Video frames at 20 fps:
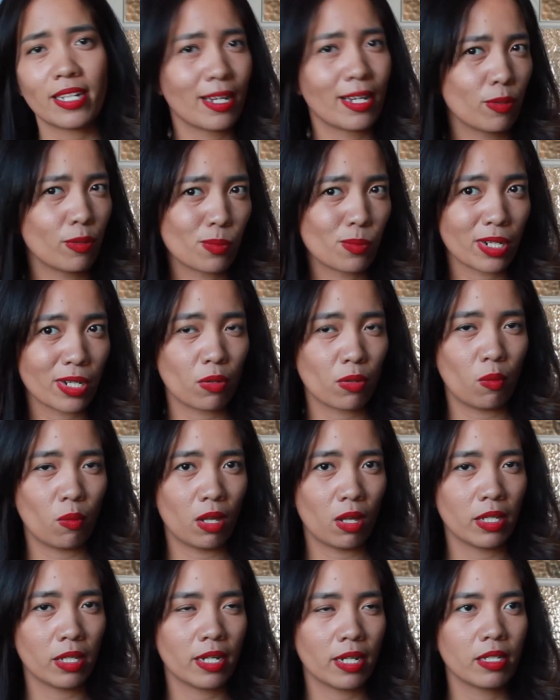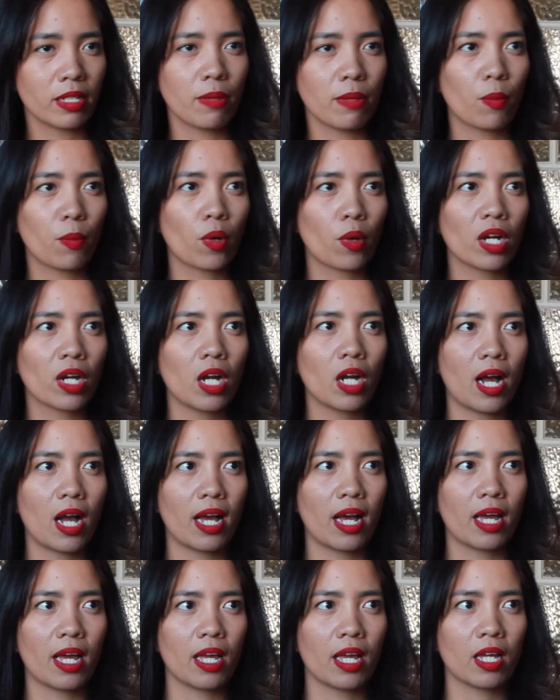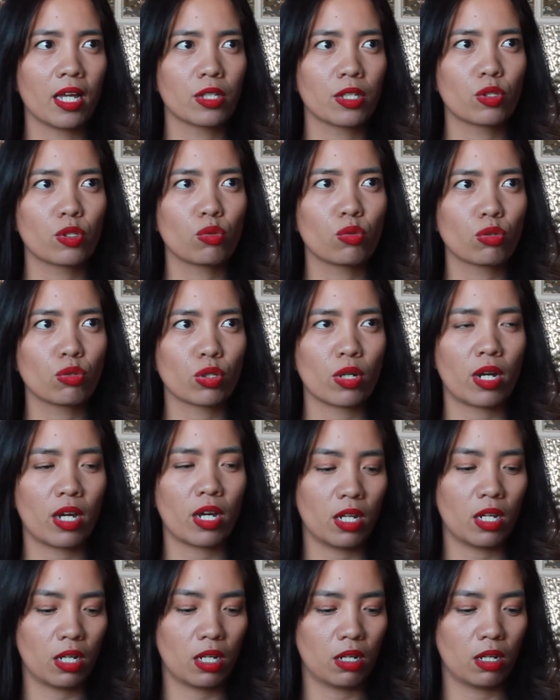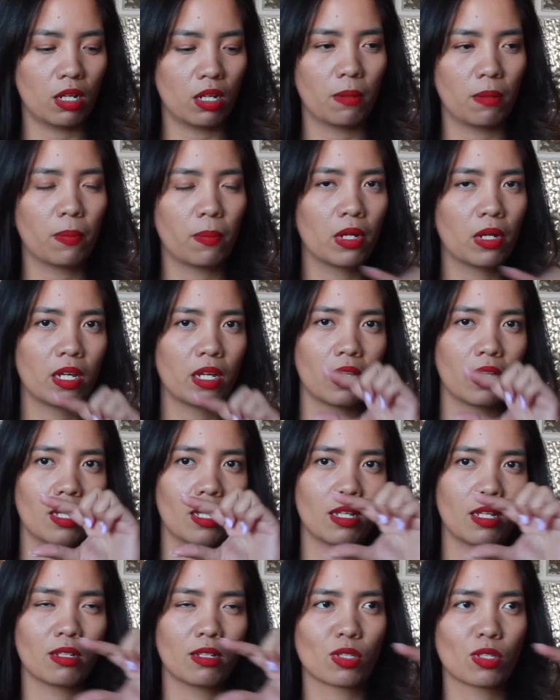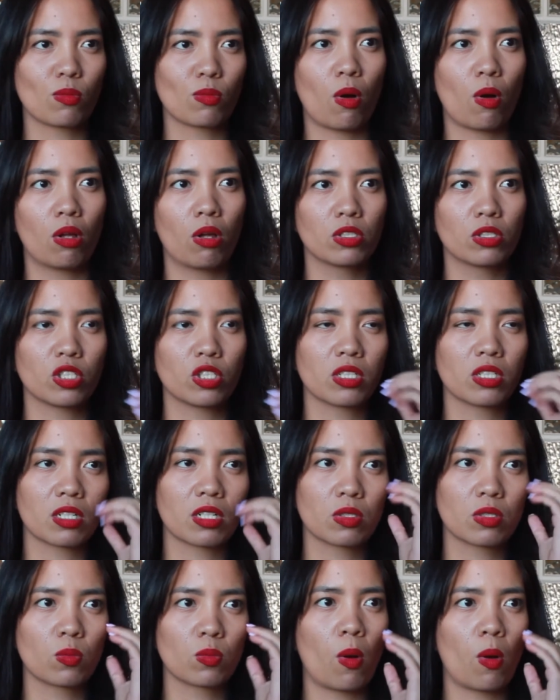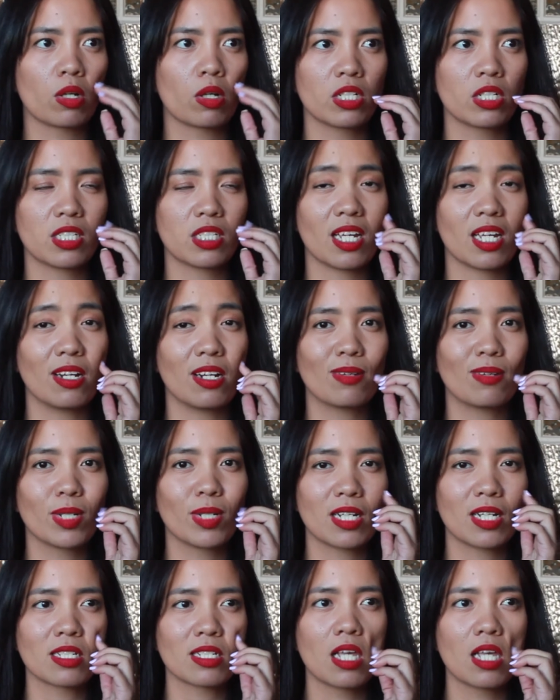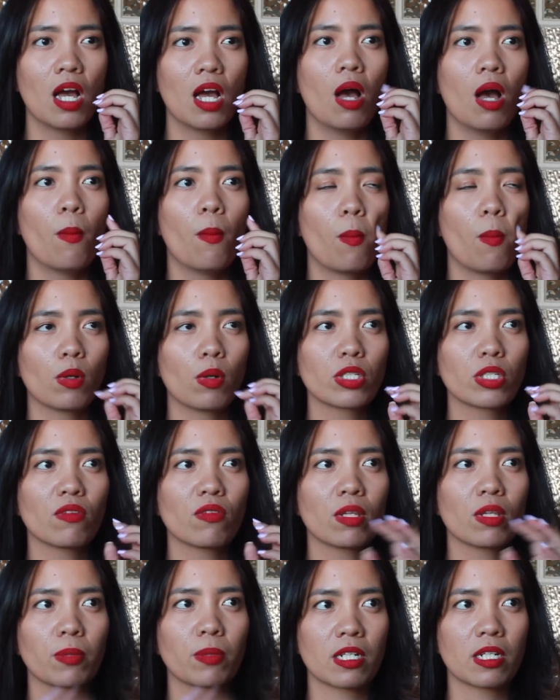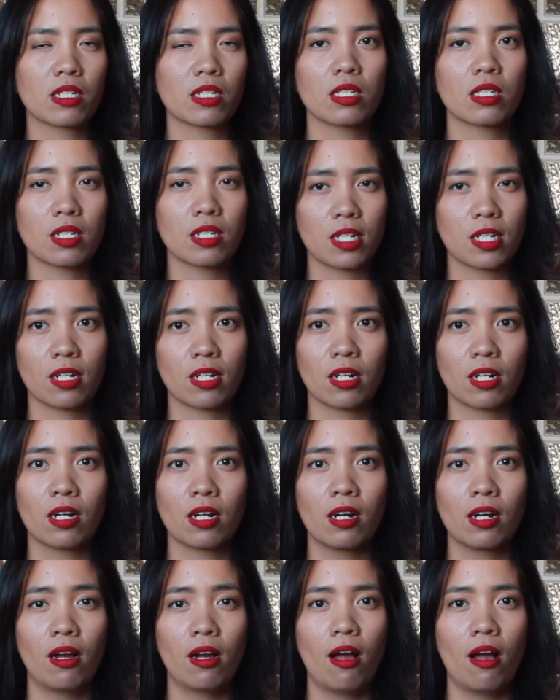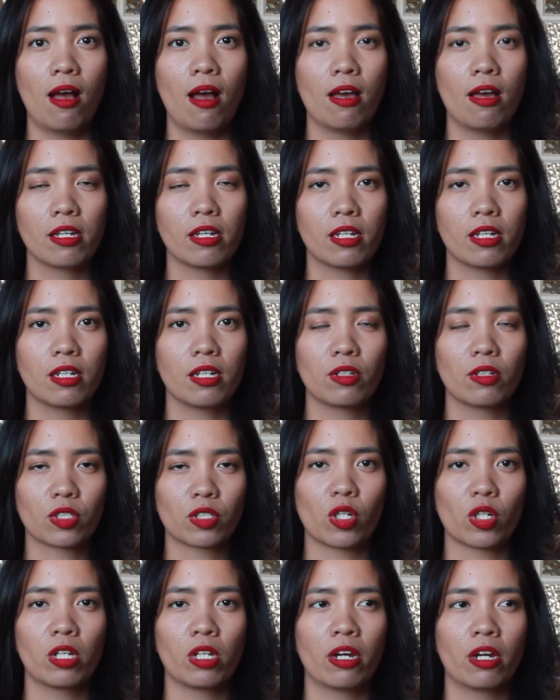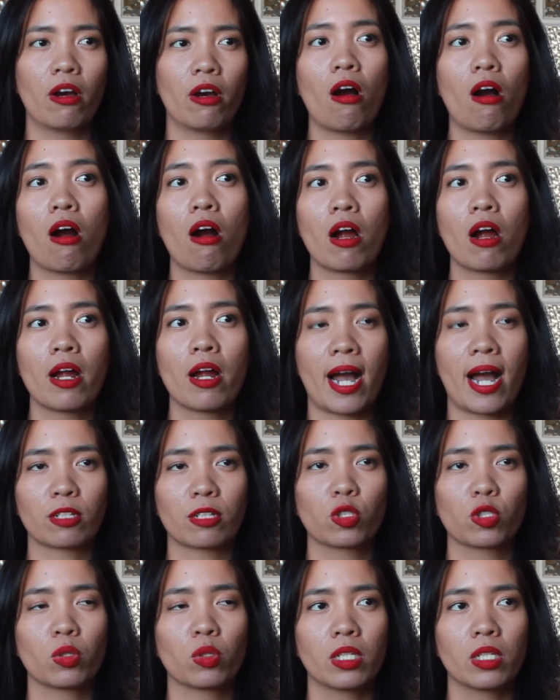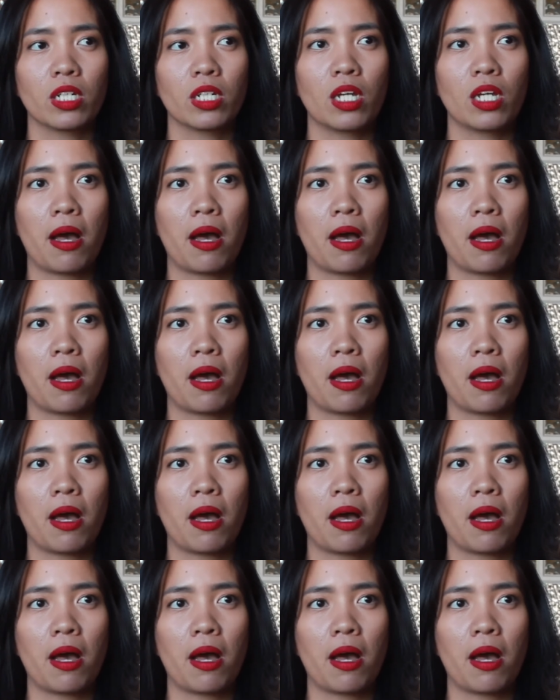don't bring a wallet anymore. I do try to put it in just a small container, because most of the places here in Australia are actually